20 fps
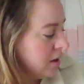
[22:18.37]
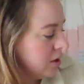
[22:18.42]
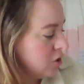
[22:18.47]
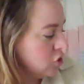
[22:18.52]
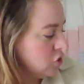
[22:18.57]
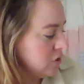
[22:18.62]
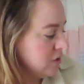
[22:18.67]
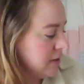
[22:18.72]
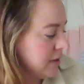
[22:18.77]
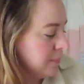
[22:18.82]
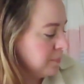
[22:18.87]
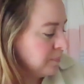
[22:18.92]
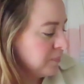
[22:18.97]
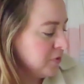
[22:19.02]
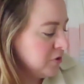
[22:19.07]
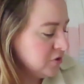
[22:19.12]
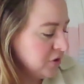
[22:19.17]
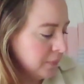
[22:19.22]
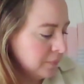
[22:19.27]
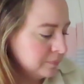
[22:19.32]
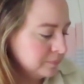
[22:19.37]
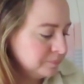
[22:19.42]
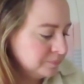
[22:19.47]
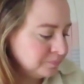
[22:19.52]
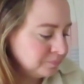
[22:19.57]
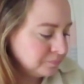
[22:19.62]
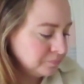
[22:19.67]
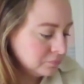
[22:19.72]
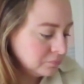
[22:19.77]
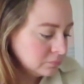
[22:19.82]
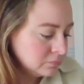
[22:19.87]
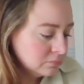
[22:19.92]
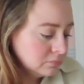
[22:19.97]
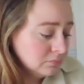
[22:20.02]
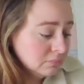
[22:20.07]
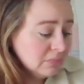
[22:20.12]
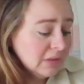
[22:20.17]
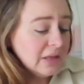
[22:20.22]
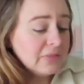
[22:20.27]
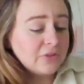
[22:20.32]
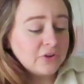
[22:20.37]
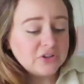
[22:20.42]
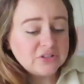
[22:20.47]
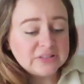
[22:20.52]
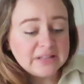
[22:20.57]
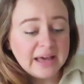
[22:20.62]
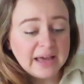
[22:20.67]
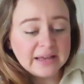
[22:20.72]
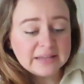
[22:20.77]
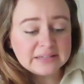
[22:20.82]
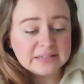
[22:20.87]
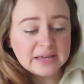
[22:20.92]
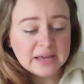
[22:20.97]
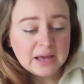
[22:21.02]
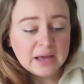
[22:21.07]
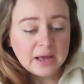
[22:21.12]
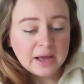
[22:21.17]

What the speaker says: Interesting. So there's that.